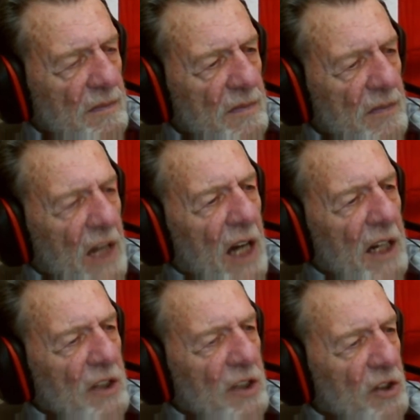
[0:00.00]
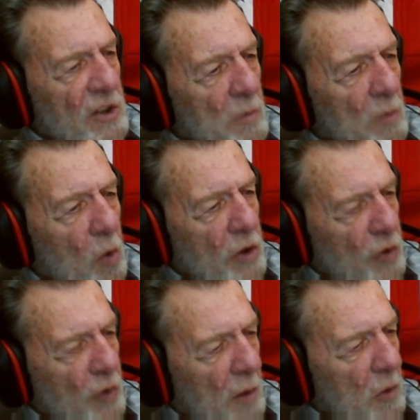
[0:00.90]
got into some more
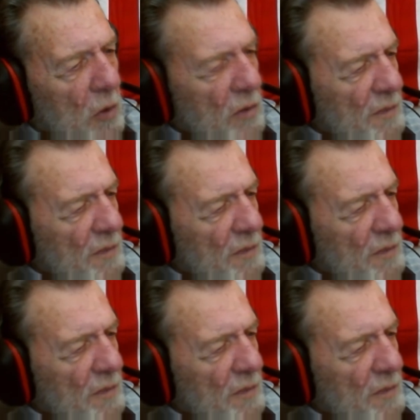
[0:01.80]
trouble.